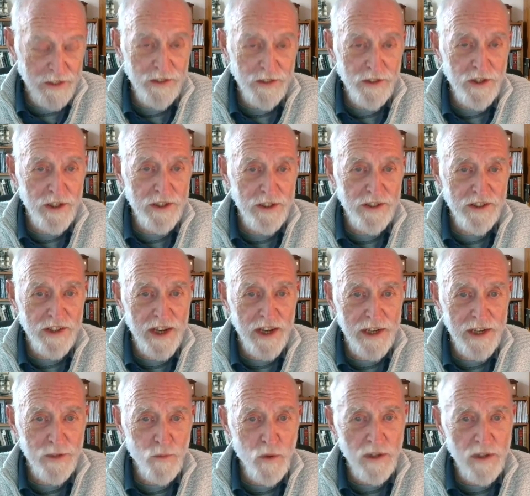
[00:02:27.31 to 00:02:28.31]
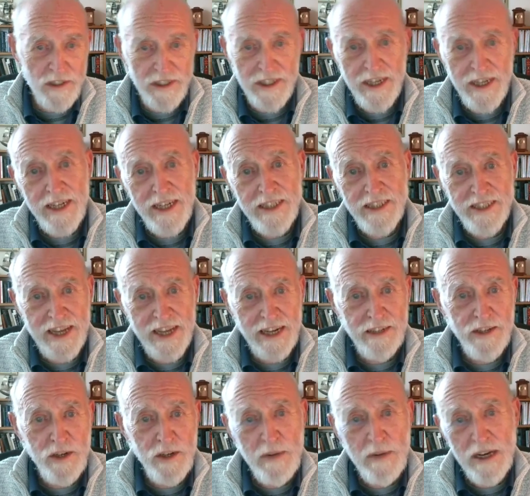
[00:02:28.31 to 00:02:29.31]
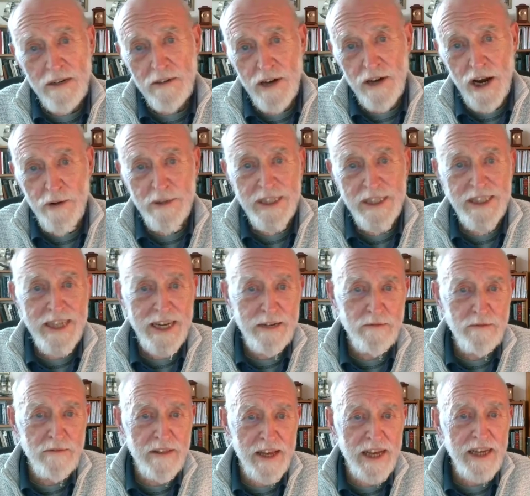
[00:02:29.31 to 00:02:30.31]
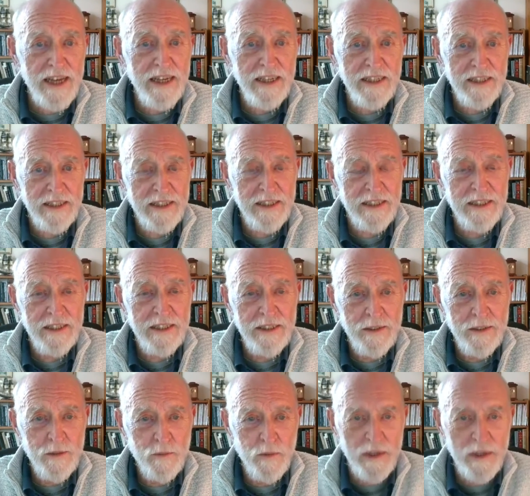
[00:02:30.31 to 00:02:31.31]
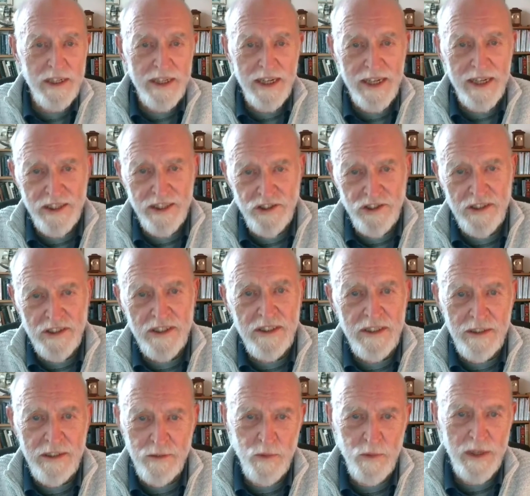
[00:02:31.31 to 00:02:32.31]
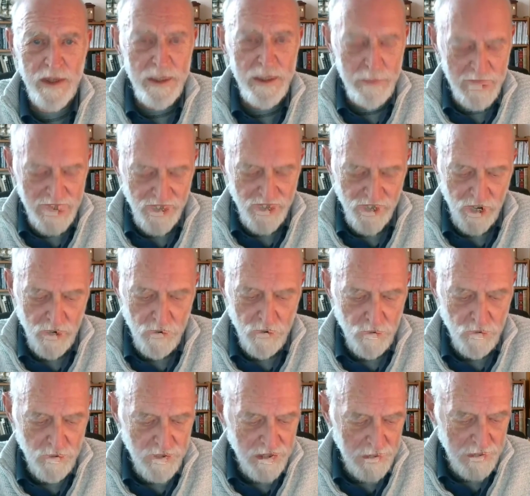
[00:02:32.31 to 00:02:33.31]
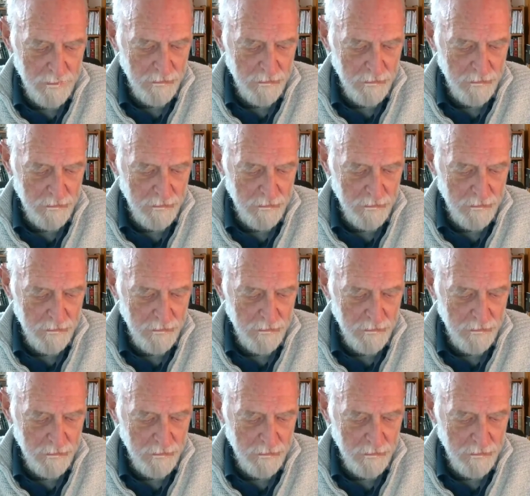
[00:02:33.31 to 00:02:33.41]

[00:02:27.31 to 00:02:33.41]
She'd say, "What did I tell you about going down there? Will you listen? Will you be told?"